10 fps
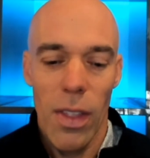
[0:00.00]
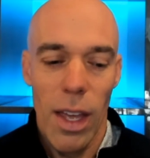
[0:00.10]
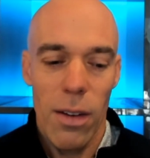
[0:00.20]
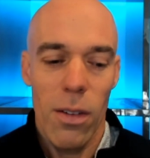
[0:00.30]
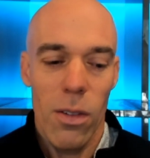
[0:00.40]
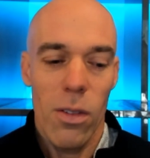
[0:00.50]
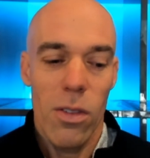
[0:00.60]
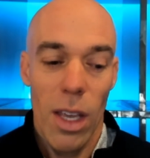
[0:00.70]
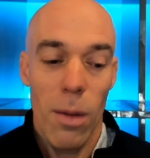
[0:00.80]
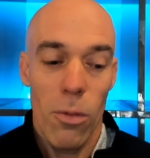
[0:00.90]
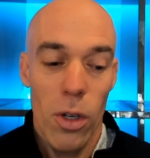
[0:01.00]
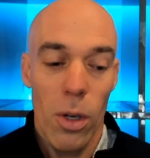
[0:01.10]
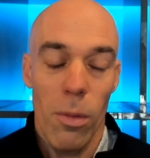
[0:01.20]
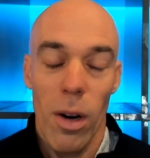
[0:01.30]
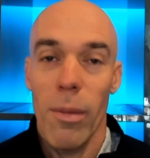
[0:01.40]
in that same
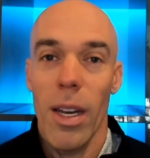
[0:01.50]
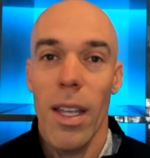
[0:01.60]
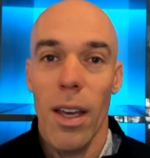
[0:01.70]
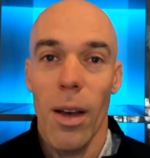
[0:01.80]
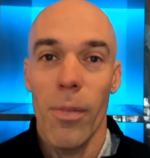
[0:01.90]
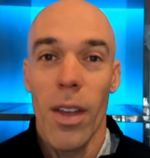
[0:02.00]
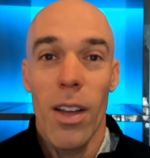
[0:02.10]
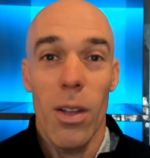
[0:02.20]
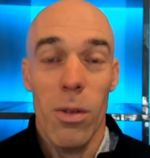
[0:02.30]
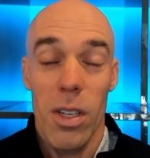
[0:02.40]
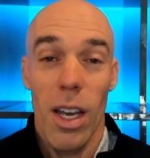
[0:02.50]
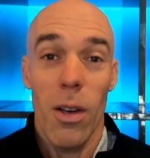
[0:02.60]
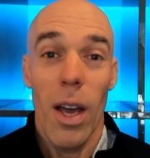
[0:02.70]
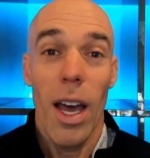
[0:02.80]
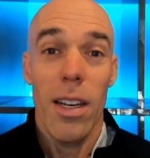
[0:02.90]
room where I met him, there was a
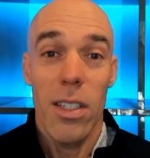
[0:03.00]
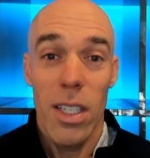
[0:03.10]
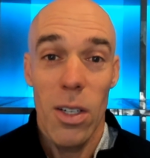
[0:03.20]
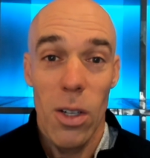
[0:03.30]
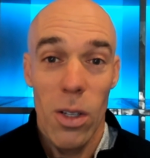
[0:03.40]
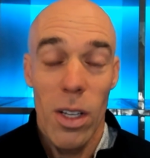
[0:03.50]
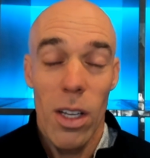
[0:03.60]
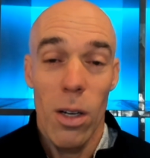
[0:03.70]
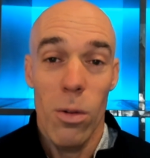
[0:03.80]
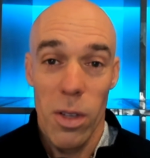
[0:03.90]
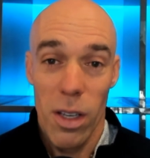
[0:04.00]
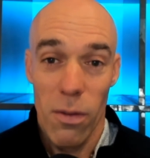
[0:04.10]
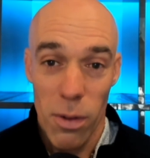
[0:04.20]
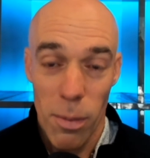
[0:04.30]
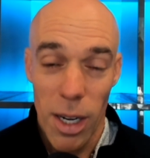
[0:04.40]
guy who had a deal who's
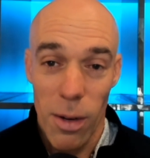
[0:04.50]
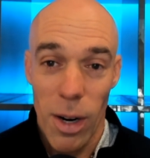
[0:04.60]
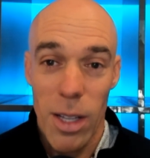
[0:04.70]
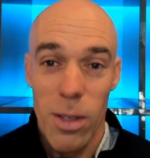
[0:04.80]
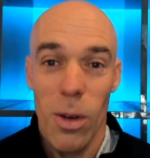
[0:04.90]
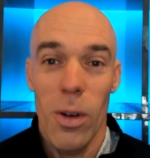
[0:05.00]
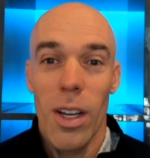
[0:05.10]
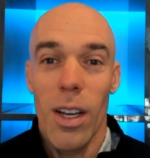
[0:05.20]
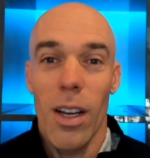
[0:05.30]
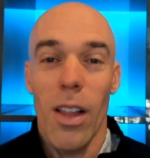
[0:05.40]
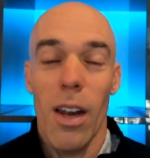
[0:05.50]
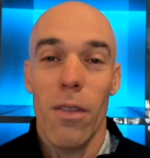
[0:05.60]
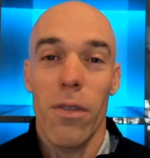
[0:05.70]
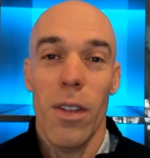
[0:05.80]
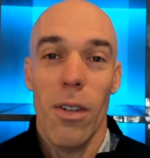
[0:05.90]
looking for money, right? So a
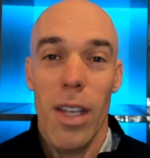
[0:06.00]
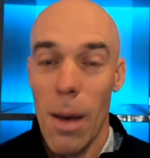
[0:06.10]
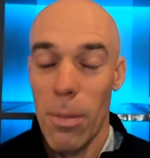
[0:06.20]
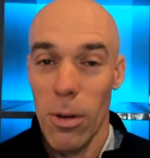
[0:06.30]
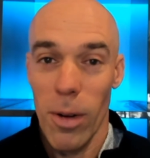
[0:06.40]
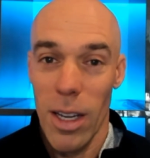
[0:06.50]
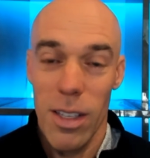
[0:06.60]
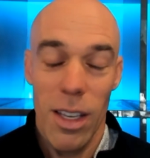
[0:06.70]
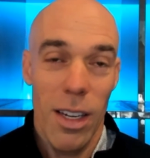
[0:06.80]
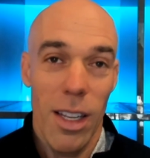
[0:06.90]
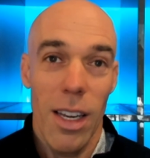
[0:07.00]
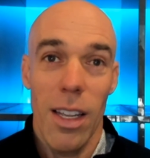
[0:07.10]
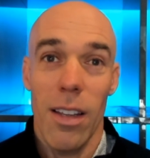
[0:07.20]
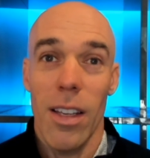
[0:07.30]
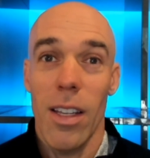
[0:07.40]
lot of you know capital raising and
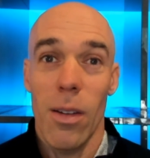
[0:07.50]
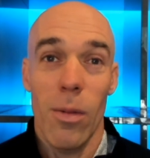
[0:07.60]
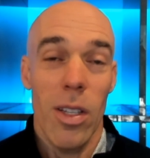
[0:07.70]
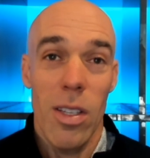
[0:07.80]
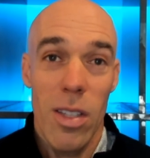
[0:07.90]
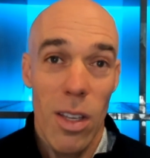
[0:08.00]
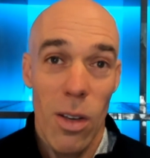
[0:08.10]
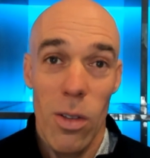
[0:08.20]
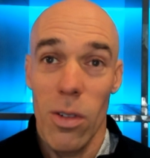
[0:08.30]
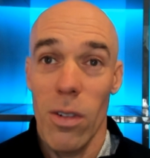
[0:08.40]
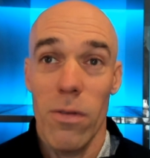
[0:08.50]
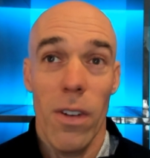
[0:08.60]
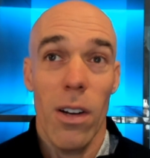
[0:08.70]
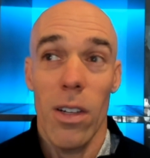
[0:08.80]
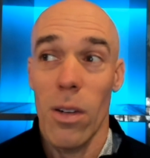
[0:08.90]
getting you know, in these deals or
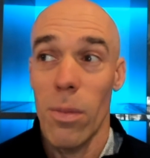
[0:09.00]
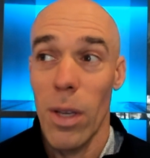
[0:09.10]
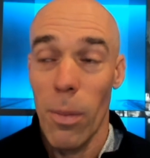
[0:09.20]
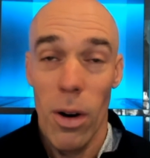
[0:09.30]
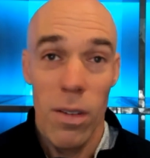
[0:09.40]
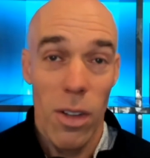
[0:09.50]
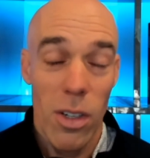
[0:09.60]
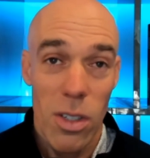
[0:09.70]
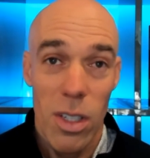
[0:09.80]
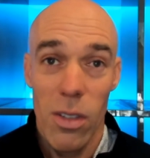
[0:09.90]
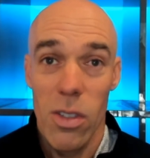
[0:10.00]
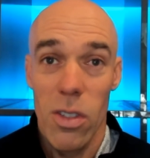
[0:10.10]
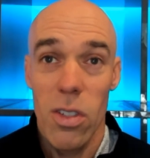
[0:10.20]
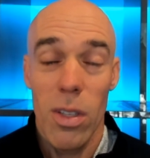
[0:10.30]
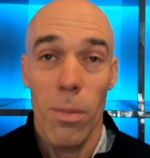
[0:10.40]
or you know being a part of larger
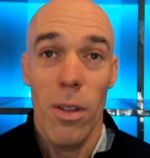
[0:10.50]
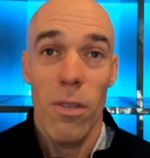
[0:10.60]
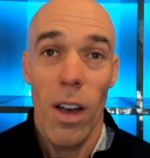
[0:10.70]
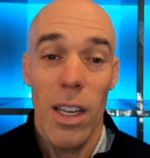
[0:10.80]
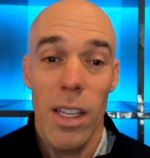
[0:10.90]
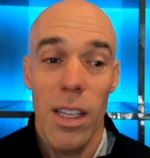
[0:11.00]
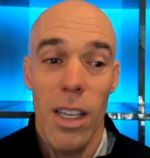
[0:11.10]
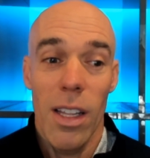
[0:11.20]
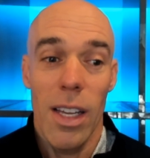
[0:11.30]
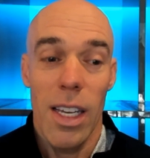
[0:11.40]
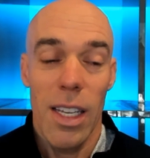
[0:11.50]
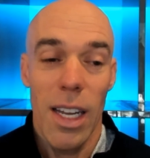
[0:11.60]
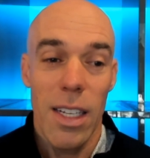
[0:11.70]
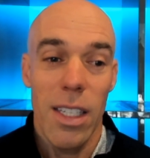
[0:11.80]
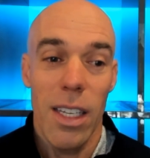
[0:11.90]
deals is just simply finding like
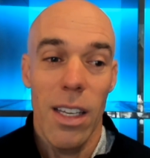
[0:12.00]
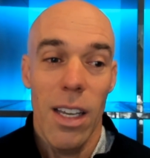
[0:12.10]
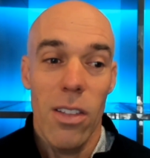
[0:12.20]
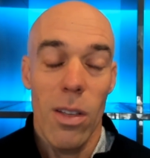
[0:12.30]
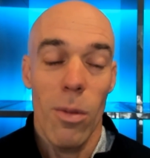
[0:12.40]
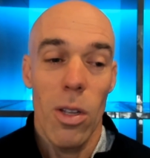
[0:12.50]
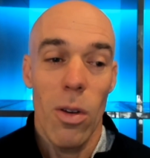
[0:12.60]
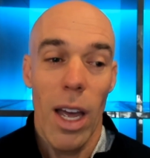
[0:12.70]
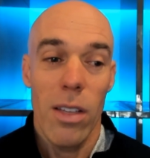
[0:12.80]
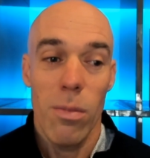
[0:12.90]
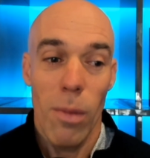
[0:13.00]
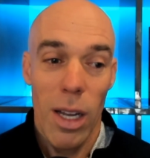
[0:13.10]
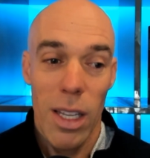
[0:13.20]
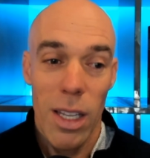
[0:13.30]
connecting somebody who has